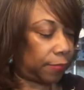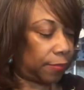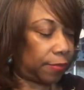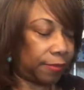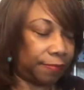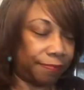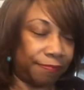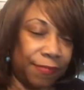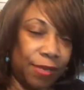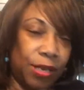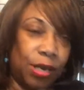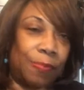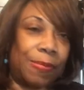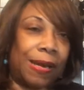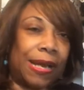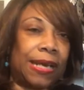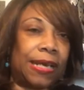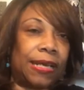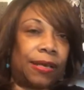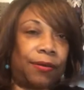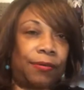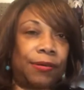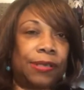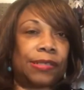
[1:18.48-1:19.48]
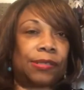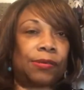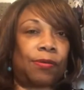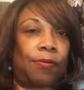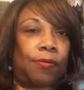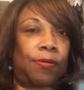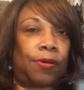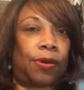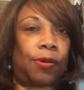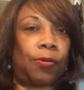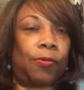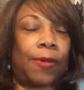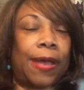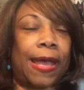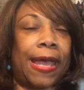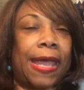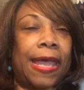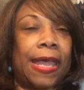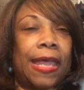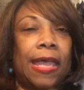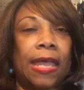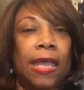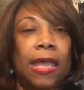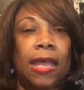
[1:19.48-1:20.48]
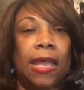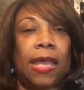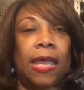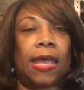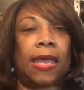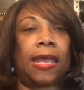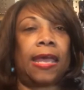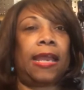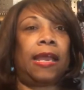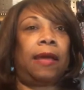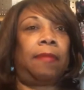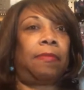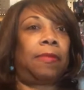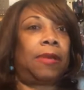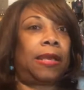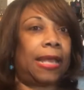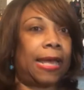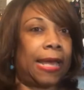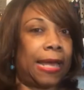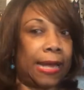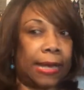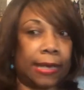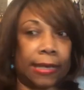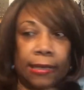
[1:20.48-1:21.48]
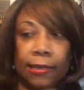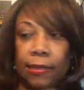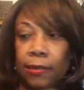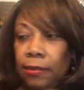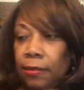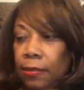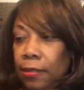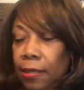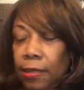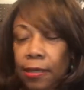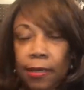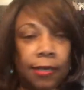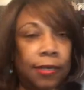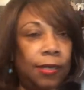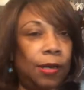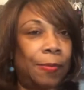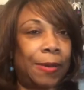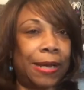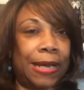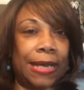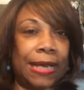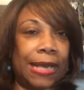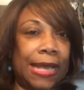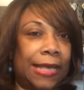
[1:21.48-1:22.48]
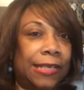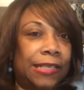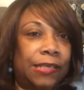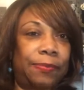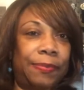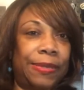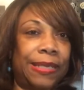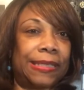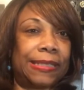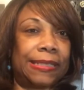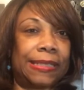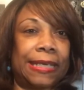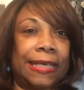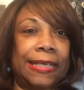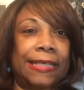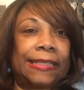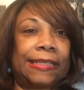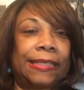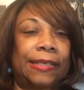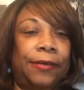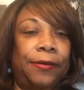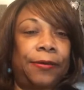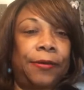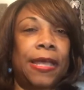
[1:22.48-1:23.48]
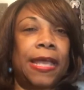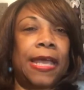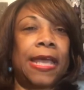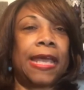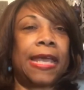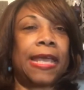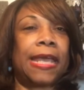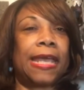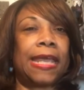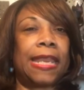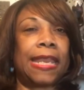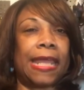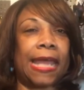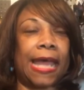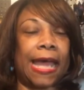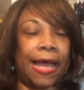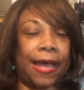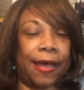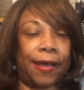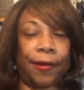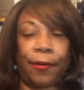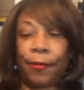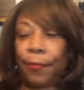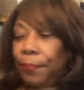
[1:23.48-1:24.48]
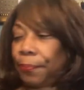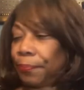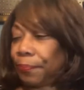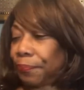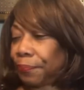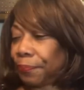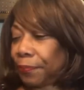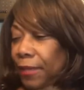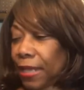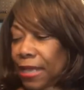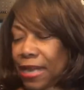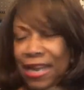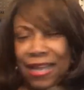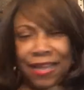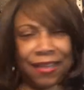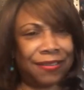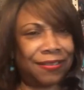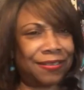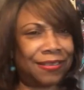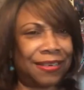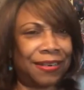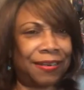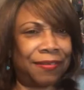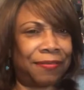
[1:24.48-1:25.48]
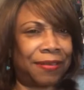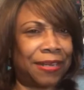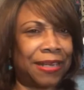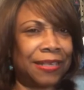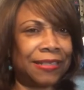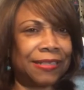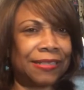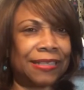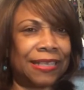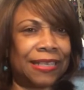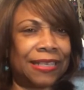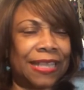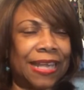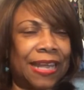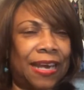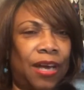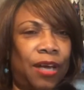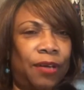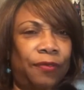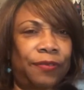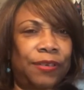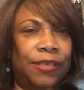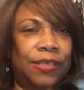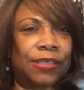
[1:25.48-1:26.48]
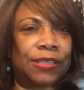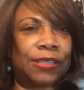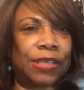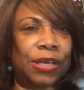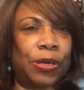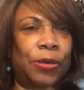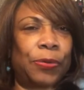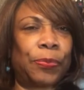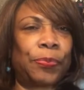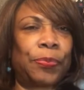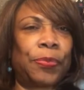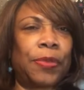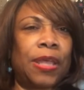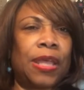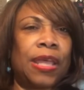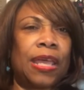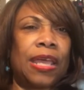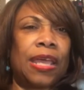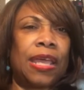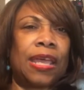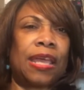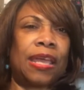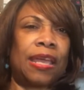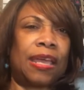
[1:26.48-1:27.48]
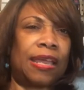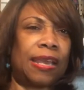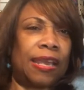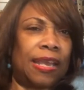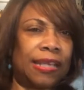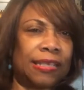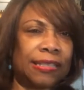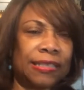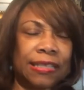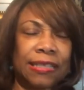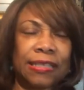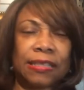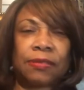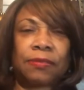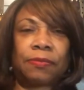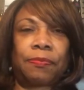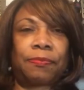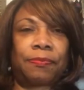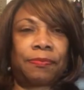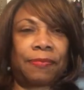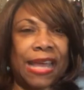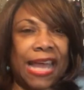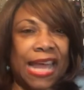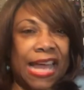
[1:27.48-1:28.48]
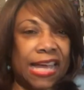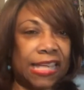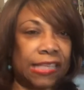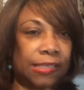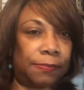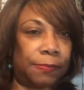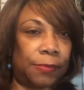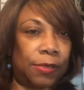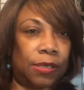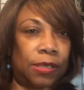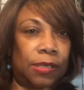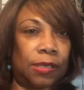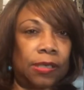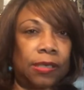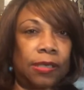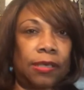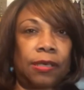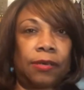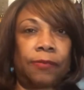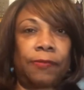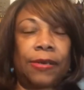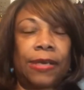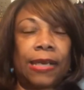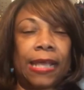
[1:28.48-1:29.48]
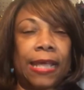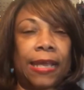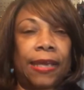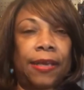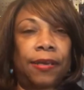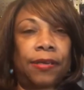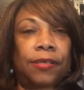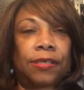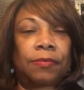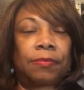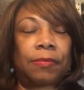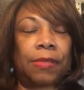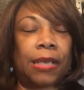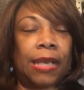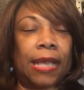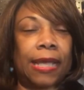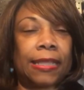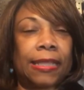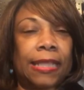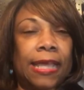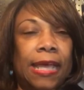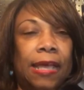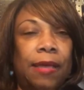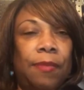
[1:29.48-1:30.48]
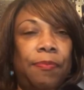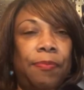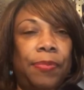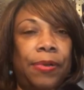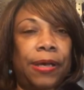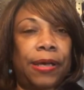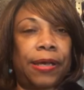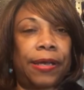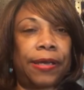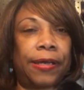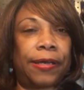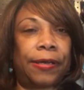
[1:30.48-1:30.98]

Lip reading: little by little it's going away. And I'm glad because nobody likes to be sick. So anyhow, and I usually don't get sick that often, so unless it's asthma related or something like that. But